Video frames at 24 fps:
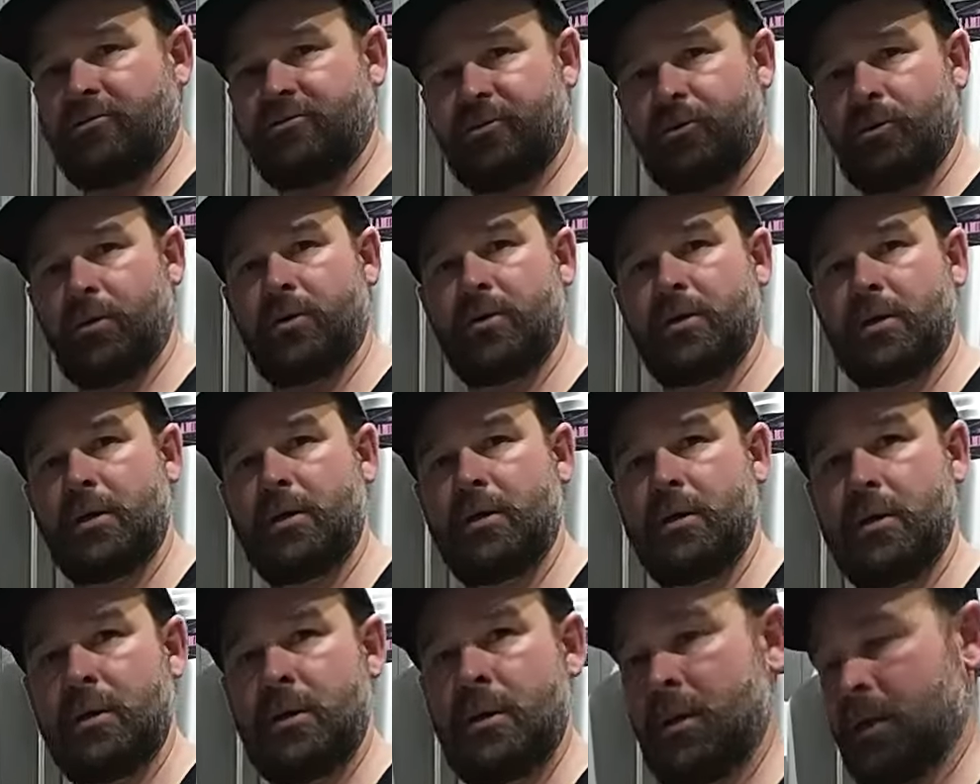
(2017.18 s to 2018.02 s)
4,
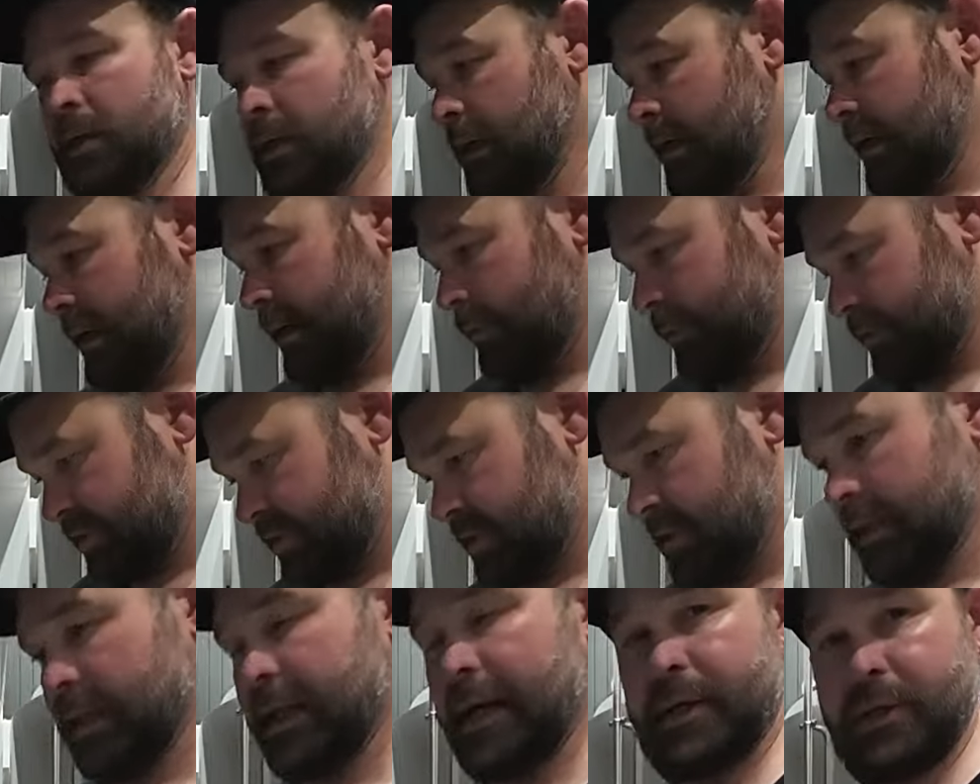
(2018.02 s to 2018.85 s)
and now we're
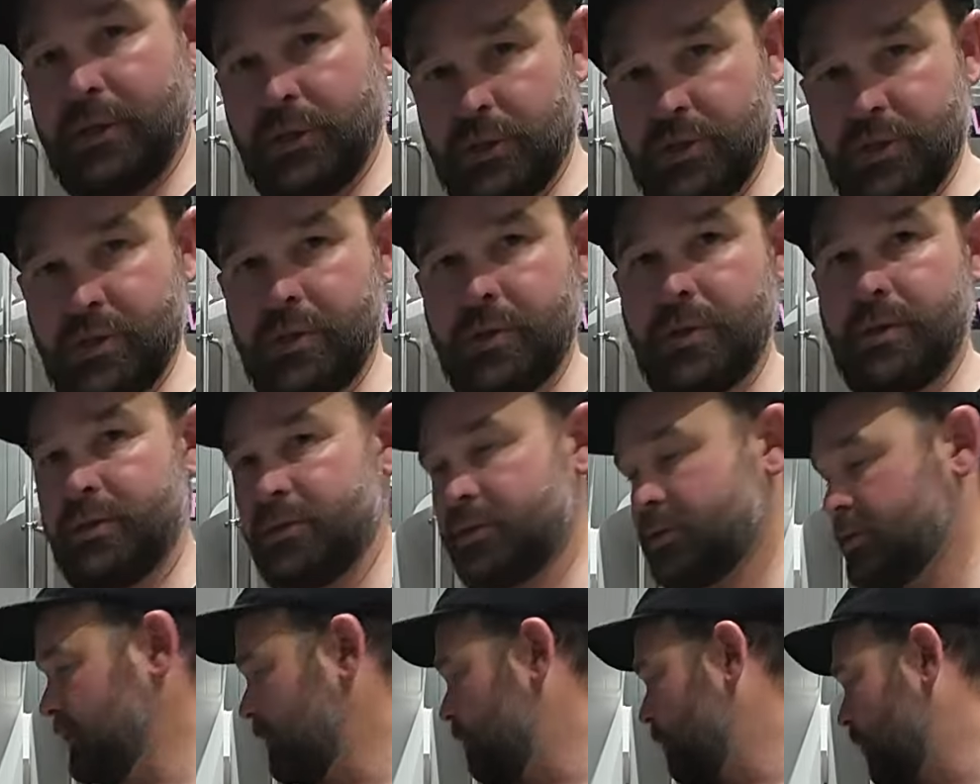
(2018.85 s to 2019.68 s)
still adding 2s, and